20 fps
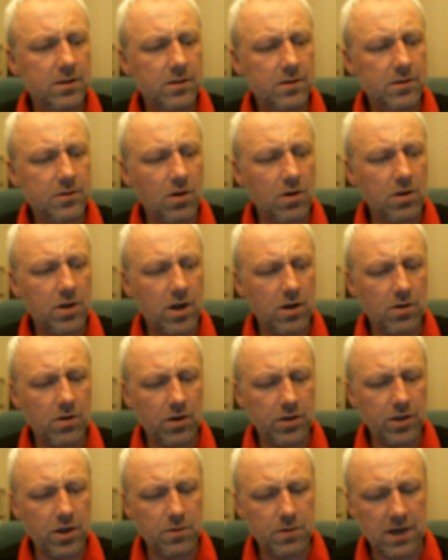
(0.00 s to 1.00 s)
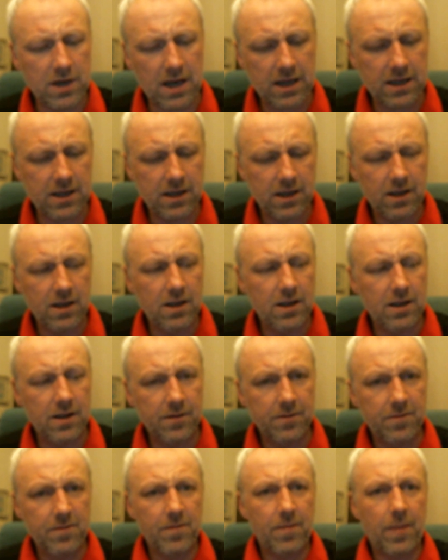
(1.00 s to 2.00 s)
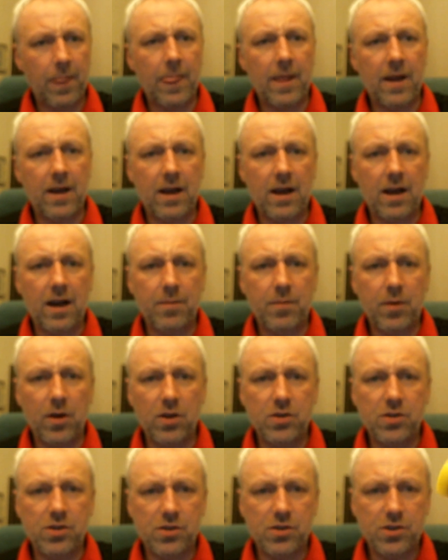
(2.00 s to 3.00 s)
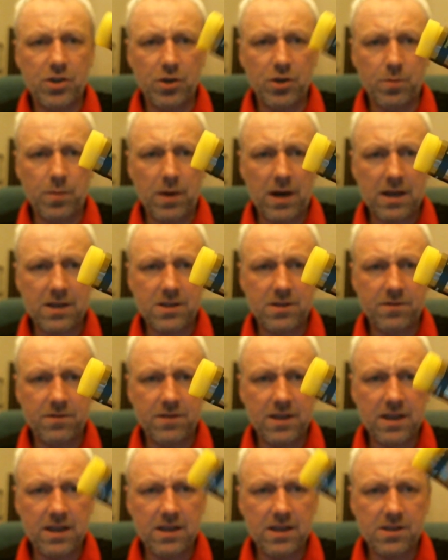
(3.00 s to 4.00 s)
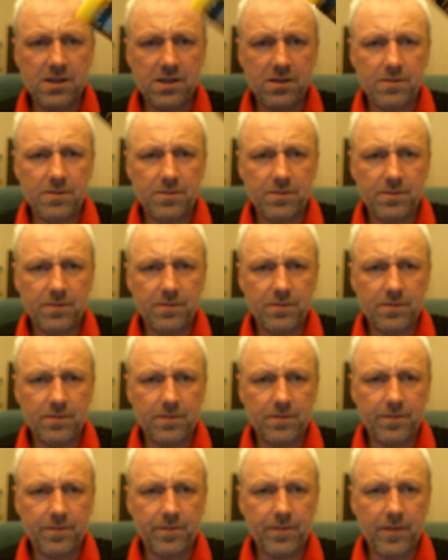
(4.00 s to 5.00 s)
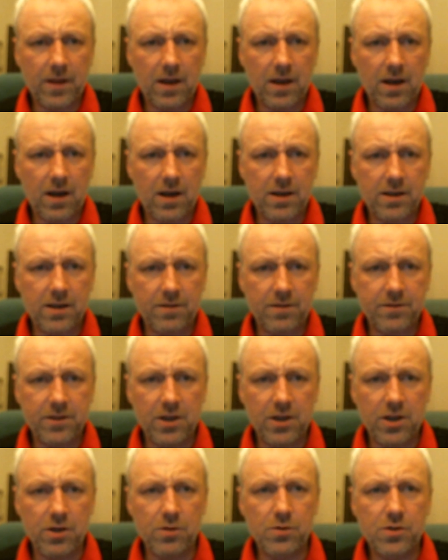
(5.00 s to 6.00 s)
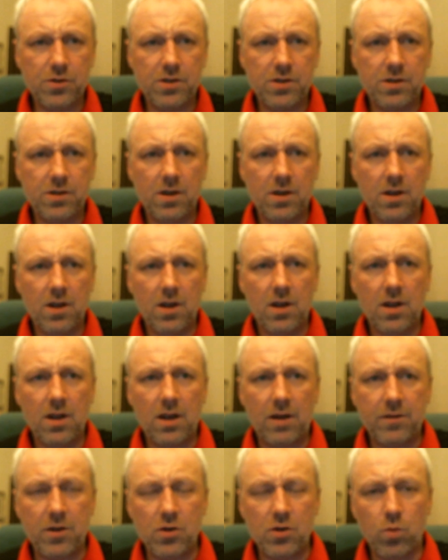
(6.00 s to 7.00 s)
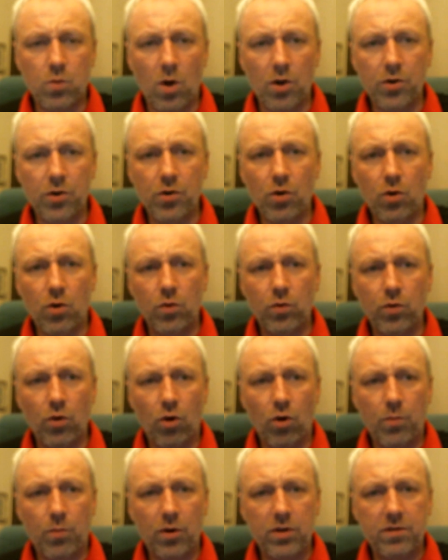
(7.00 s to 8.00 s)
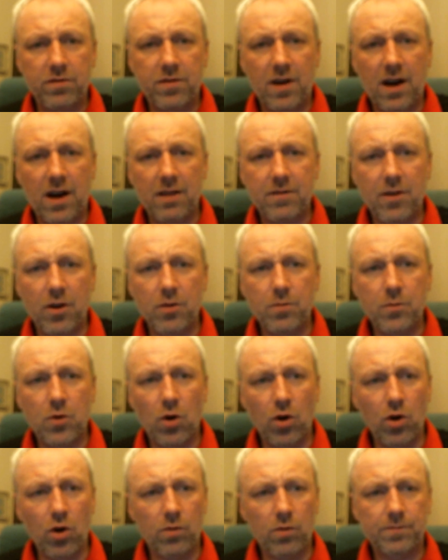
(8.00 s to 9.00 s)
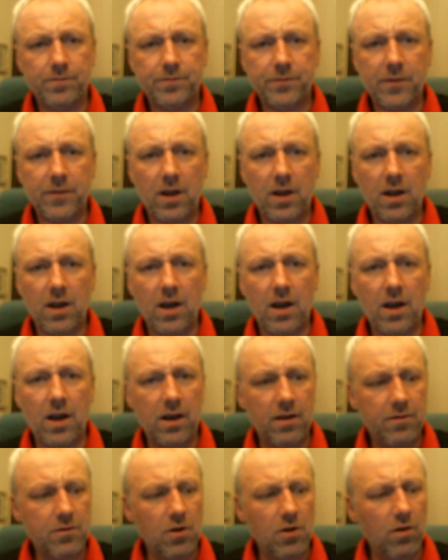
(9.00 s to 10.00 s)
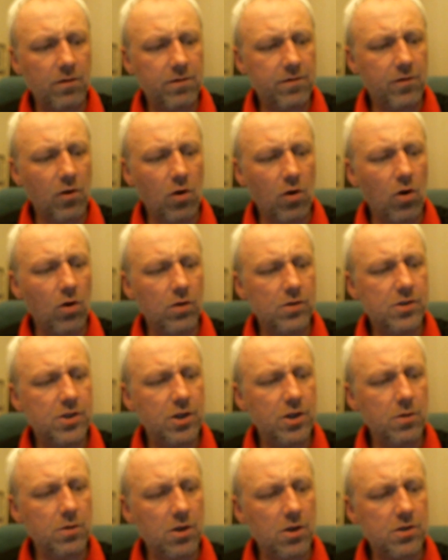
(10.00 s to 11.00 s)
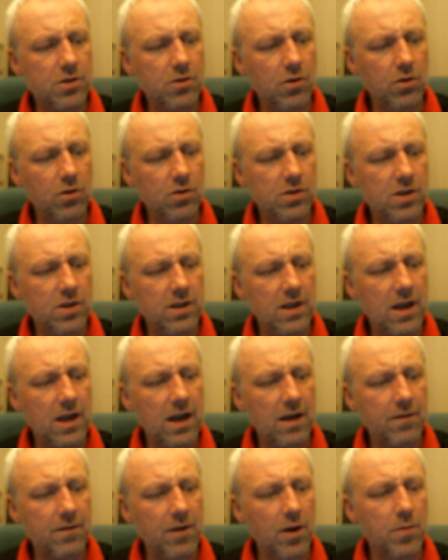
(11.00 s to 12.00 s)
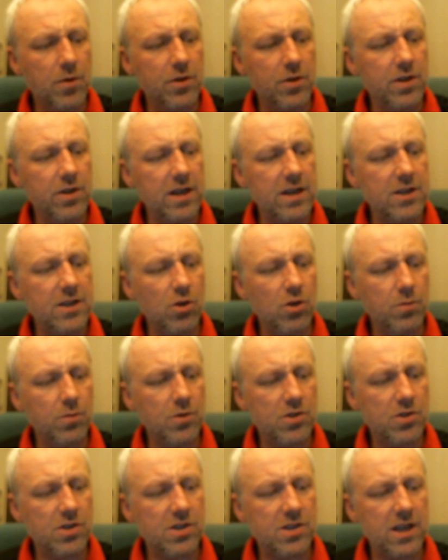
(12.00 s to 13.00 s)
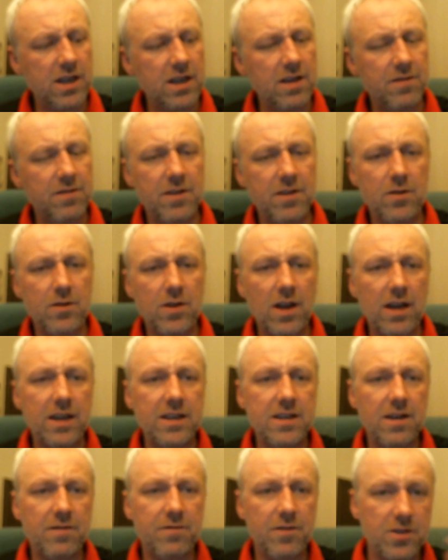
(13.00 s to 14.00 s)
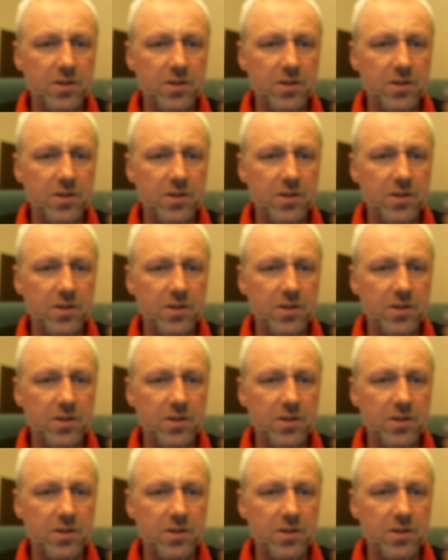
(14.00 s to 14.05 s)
.co.uk. I purchased 2 packs of these, and I've used one 0.5 ohm coil, and I've got 2 lots of coils in there. I've opened these up just to see if there's any difference